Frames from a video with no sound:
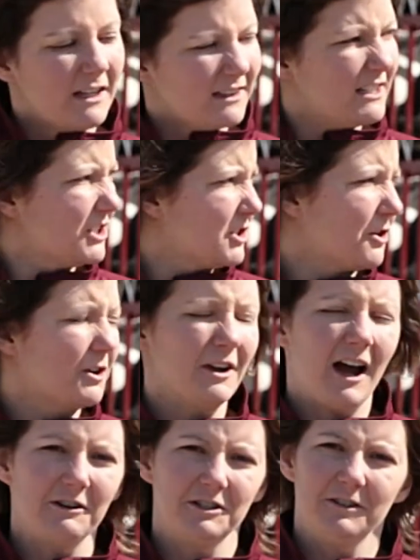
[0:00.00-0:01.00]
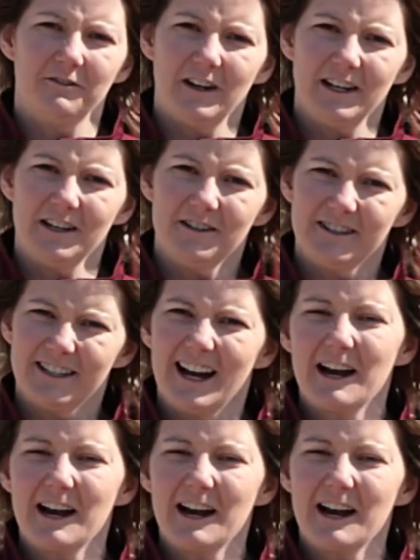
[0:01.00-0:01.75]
These short how-to videos